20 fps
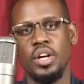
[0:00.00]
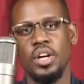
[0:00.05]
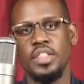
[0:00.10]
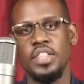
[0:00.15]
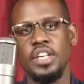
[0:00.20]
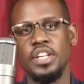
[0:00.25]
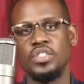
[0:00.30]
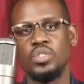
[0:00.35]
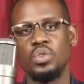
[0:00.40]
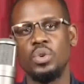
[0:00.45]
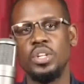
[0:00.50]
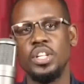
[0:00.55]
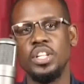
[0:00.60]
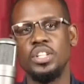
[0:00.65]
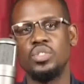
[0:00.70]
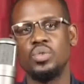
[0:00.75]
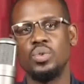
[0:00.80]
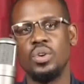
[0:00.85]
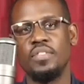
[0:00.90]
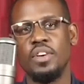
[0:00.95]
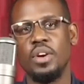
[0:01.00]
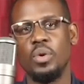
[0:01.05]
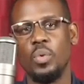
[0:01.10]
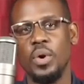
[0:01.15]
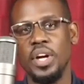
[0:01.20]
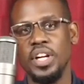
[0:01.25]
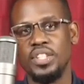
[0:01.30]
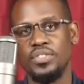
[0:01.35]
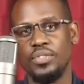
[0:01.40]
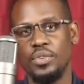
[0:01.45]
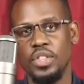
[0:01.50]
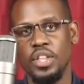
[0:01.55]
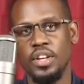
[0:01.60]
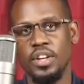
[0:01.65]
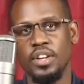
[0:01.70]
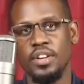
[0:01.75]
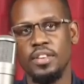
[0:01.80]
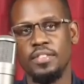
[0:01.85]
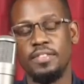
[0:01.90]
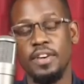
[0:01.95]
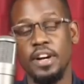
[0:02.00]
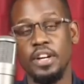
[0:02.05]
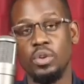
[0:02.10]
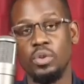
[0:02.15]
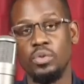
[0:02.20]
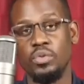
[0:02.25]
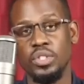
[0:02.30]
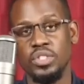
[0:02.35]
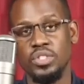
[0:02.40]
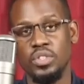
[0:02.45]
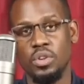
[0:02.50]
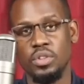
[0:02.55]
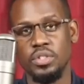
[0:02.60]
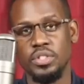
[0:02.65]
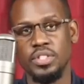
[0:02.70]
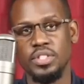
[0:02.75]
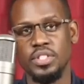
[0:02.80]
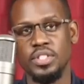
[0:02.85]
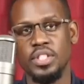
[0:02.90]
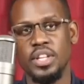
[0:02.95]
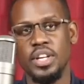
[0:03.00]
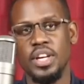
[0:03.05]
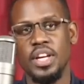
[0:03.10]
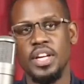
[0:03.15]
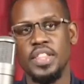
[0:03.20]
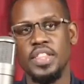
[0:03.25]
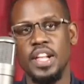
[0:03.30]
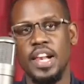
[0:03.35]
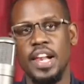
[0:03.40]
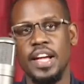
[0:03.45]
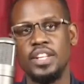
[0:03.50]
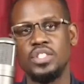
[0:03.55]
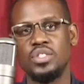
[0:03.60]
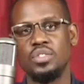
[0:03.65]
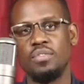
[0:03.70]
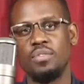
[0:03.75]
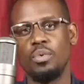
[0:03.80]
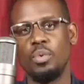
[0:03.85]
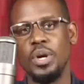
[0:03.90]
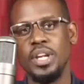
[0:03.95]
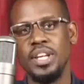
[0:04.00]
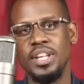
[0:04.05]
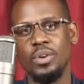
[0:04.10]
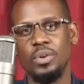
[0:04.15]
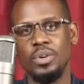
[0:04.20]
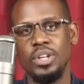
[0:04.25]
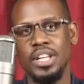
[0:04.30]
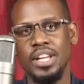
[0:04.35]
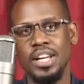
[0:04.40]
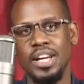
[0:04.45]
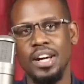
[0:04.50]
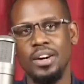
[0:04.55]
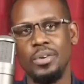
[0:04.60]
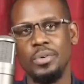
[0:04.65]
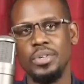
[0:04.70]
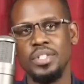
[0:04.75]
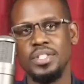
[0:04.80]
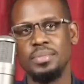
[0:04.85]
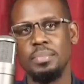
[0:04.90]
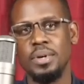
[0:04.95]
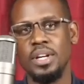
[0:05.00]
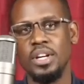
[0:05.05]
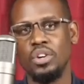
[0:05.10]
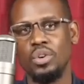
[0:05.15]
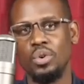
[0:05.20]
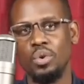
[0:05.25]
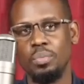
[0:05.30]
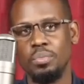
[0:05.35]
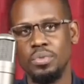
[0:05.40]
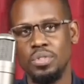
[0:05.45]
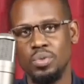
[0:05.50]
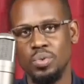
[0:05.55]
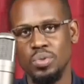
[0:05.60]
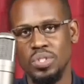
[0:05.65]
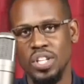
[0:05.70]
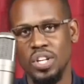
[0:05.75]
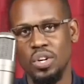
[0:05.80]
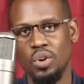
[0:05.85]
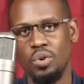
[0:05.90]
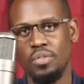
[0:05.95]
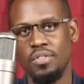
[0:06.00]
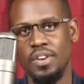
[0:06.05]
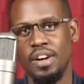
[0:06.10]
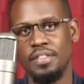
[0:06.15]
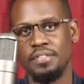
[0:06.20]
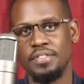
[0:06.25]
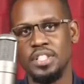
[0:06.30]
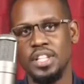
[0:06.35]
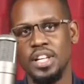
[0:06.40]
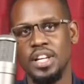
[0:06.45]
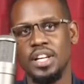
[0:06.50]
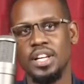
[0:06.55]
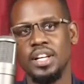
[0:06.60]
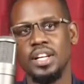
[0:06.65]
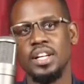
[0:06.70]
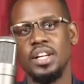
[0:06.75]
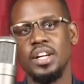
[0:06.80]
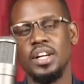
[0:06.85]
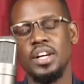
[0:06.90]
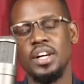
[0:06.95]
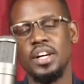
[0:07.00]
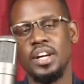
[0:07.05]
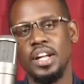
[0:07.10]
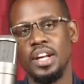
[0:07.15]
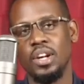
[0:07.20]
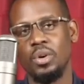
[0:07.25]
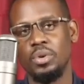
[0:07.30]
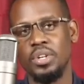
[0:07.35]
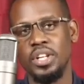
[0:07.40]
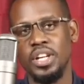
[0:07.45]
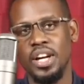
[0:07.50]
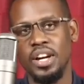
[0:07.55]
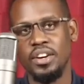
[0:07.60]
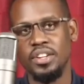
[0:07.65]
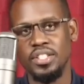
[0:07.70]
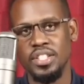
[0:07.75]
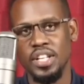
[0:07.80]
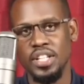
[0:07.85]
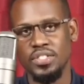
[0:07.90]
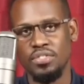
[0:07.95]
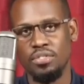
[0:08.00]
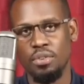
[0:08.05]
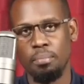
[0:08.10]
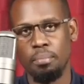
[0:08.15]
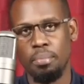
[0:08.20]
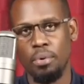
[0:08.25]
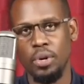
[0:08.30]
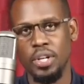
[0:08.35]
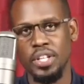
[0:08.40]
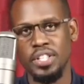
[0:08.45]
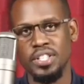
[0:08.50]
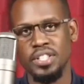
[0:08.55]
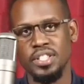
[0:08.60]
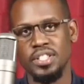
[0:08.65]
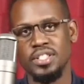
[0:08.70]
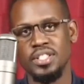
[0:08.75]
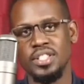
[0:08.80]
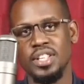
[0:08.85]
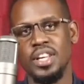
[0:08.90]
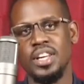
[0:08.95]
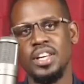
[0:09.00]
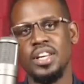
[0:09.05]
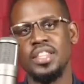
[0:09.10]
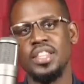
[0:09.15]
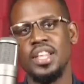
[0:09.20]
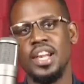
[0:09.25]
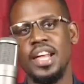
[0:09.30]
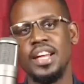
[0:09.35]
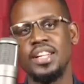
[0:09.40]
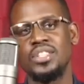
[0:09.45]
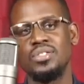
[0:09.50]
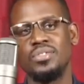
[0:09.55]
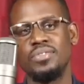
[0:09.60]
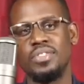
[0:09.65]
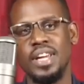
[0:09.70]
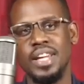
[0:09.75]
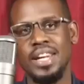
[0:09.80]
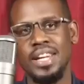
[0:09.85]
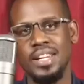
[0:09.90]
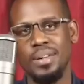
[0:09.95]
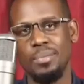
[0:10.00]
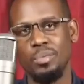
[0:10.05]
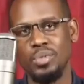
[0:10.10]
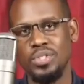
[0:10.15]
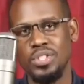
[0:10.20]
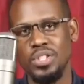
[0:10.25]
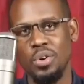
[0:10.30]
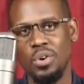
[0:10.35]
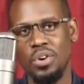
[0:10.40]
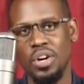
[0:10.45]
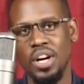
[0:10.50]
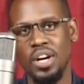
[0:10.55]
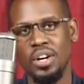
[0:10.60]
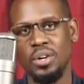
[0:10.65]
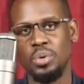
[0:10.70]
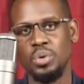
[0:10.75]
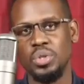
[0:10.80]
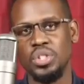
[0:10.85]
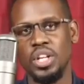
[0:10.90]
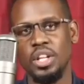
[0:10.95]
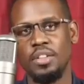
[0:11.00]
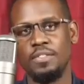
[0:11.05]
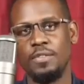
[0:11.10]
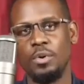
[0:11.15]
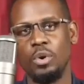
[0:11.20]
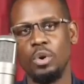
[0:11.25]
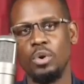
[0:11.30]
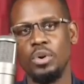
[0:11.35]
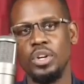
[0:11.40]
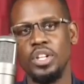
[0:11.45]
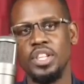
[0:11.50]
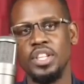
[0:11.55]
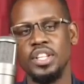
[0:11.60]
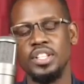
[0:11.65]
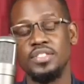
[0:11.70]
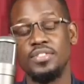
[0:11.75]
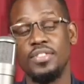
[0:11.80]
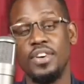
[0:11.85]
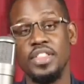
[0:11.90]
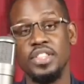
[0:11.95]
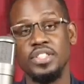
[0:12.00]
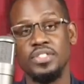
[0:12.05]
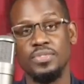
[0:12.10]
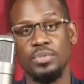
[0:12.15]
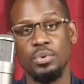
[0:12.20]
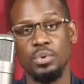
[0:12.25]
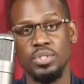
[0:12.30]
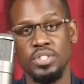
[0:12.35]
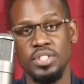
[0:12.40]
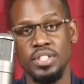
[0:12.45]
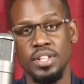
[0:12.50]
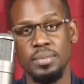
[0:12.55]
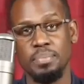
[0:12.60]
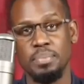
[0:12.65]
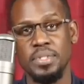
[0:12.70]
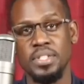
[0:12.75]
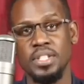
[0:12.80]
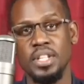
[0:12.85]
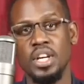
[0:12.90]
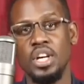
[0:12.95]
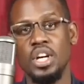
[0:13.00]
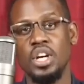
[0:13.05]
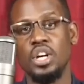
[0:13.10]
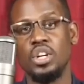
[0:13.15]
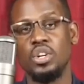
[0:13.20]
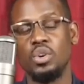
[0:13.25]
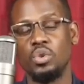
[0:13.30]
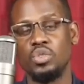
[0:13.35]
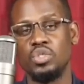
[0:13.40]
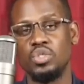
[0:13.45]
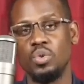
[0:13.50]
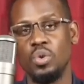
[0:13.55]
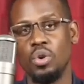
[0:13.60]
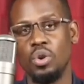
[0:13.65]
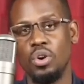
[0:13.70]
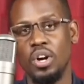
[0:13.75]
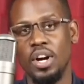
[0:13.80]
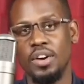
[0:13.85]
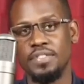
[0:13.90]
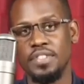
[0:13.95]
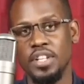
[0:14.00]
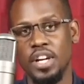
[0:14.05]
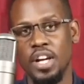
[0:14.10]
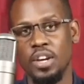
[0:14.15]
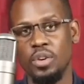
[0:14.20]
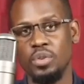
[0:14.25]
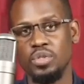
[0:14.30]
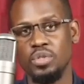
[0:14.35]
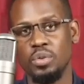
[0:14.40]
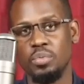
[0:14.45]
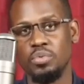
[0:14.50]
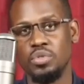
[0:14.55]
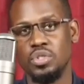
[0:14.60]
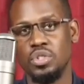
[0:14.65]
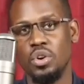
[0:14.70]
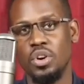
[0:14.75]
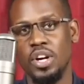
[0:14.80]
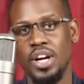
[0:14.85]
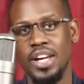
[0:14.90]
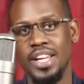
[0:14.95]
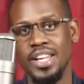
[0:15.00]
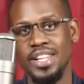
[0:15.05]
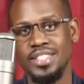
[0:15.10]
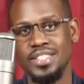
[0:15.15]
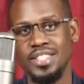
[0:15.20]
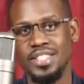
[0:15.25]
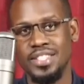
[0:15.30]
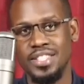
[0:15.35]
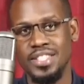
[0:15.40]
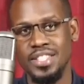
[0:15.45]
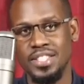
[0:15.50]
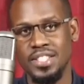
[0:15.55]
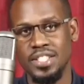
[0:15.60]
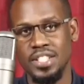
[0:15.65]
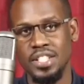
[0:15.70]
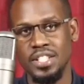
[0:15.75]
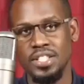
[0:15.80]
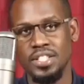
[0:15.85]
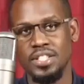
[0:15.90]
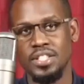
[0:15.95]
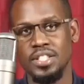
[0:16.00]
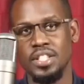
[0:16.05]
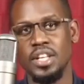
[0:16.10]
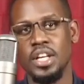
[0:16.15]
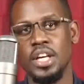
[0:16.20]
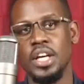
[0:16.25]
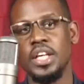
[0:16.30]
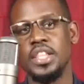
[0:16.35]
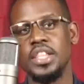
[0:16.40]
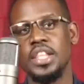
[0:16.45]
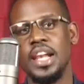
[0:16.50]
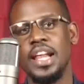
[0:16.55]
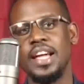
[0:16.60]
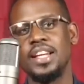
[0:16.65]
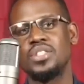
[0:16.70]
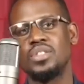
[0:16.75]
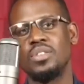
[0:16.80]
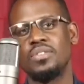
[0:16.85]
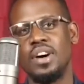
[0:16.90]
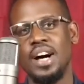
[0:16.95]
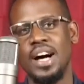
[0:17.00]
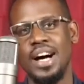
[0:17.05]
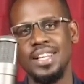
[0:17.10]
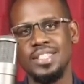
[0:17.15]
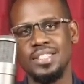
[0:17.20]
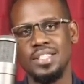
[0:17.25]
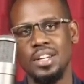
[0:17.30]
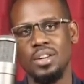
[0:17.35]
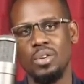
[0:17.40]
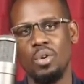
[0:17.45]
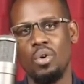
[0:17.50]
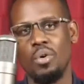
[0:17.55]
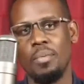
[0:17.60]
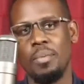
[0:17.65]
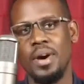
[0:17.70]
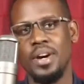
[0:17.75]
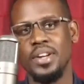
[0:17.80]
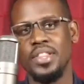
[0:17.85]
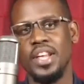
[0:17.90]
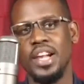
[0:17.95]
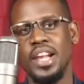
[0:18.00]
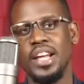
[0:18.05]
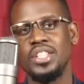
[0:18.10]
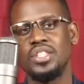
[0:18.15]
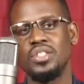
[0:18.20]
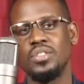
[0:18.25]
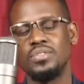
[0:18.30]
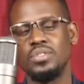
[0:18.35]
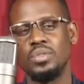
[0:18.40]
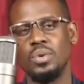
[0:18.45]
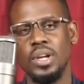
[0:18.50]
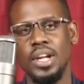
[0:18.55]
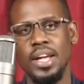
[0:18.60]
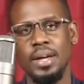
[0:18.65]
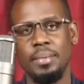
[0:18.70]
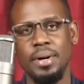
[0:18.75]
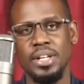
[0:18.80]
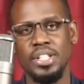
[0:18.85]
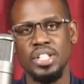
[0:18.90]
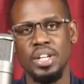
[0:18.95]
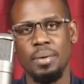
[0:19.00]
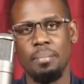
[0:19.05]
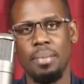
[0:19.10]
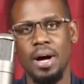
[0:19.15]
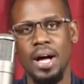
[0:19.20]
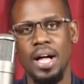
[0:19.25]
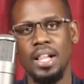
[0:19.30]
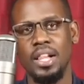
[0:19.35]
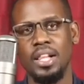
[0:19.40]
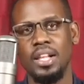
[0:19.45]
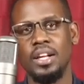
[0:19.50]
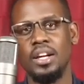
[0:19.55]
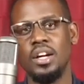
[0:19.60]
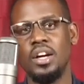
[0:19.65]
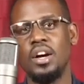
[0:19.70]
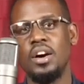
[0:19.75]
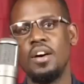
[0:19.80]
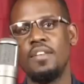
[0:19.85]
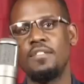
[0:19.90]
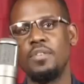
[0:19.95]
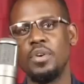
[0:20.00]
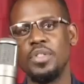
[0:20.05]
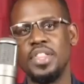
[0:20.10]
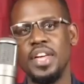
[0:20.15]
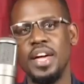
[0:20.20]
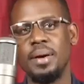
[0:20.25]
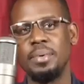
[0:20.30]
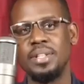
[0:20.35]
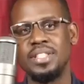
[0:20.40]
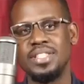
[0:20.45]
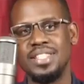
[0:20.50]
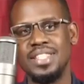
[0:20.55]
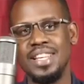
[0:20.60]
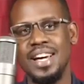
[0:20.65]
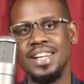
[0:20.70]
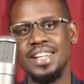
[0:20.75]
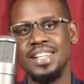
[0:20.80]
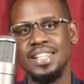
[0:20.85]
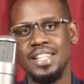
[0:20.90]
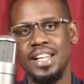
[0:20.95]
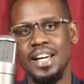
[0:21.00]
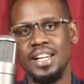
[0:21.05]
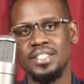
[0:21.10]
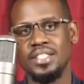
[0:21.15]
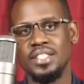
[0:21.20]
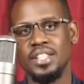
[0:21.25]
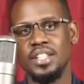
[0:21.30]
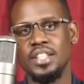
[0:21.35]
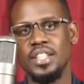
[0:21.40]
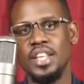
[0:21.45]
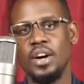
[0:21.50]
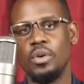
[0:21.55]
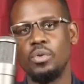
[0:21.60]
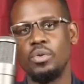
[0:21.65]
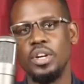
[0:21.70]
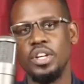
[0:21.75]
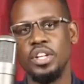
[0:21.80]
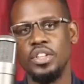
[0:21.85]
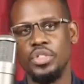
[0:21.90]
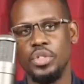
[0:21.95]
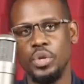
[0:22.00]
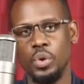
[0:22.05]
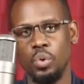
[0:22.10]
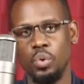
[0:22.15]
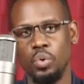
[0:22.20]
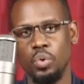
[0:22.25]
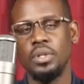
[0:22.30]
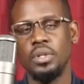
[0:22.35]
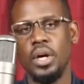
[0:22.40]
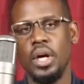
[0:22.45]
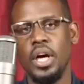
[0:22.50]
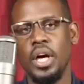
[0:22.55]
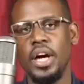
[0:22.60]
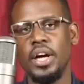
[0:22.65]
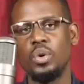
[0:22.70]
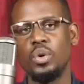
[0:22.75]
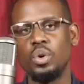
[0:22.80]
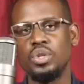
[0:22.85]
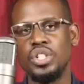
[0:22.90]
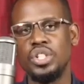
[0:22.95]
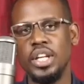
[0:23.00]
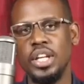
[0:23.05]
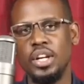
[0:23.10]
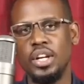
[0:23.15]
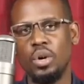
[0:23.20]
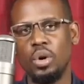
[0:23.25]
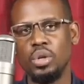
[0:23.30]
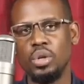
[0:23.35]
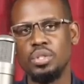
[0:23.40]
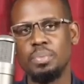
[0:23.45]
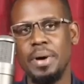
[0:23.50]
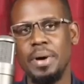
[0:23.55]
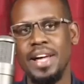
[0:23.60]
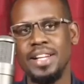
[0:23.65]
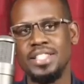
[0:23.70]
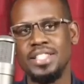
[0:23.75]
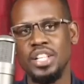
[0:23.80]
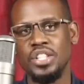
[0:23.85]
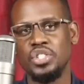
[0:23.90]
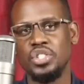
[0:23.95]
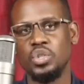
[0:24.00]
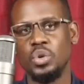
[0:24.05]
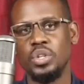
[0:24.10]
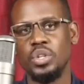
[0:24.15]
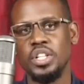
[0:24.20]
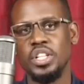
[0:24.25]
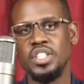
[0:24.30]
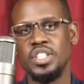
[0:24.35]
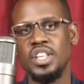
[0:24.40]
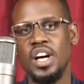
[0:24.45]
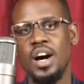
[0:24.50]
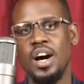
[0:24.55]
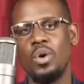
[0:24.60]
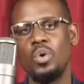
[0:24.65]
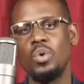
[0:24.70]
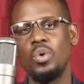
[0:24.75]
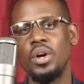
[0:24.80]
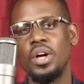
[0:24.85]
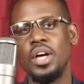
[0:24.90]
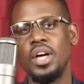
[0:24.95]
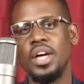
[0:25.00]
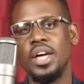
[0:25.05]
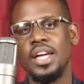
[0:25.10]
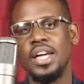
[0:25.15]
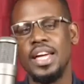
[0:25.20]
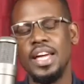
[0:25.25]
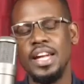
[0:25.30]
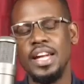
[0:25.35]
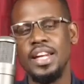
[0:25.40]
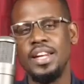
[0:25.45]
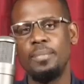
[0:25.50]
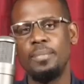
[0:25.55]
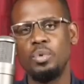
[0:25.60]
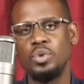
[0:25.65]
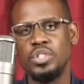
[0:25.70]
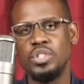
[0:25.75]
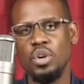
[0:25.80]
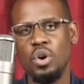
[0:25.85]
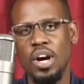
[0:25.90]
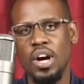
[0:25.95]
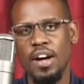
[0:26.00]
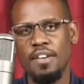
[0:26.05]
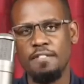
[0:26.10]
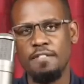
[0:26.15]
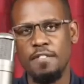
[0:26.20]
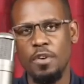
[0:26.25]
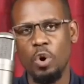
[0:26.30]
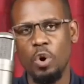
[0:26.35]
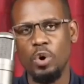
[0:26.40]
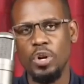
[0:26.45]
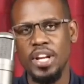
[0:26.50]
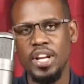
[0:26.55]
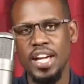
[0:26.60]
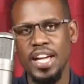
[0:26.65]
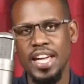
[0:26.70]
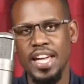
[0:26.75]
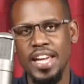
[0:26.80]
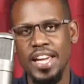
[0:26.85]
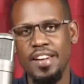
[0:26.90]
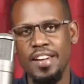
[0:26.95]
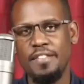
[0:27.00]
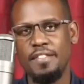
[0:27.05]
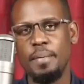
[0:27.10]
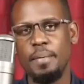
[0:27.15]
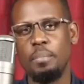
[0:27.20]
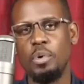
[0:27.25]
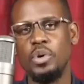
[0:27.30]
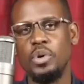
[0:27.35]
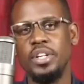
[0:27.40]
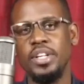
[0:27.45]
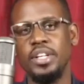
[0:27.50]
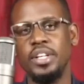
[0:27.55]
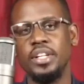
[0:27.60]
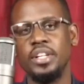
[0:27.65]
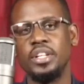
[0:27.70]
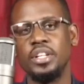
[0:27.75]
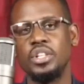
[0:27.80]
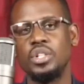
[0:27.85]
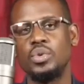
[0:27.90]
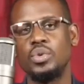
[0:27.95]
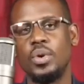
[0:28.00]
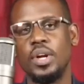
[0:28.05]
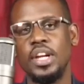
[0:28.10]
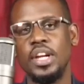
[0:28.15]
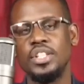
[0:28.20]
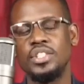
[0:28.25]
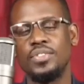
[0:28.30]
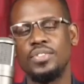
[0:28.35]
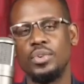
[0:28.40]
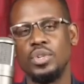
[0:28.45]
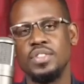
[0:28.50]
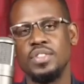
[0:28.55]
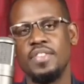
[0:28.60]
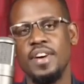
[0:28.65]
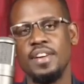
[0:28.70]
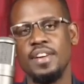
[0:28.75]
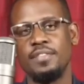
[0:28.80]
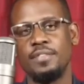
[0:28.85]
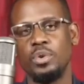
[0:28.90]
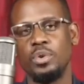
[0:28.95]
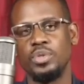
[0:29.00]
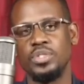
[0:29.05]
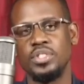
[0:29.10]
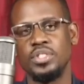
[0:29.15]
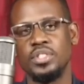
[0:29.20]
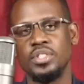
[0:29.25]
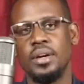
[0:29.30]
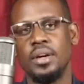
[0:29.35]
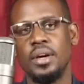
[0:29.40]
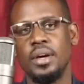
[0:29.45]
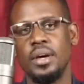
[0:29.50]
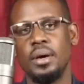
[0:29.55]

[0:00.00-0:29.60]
There is no need to even wait for the final results. The likes of Winnie Odinga, who is being groomed to take over after Raila Odinga resigns from politics. The likes of Kennedy Musyoka, who shall follow in his father's footsteps not too long after Kalonzo Musyoka exits the scenes. The likes of Hassan Omar, the likes of Suleiman Shabal. For them, it's done and dusted. They're already through. And what really caught my attention is how Kennedy Musyoka floored everybody to clinch 45 votes.